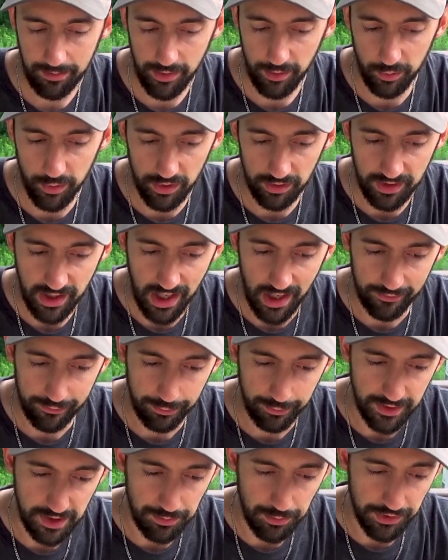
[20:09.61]
be real
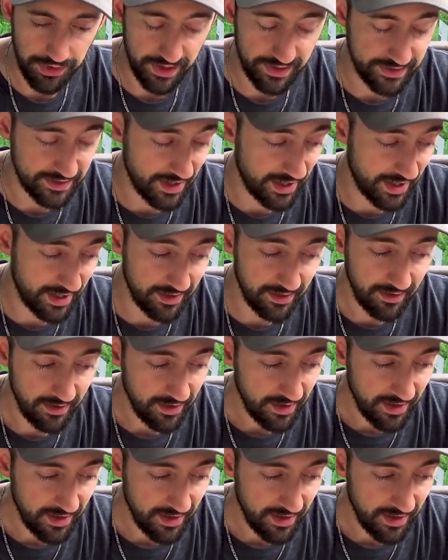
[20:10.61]
careful when you put this on.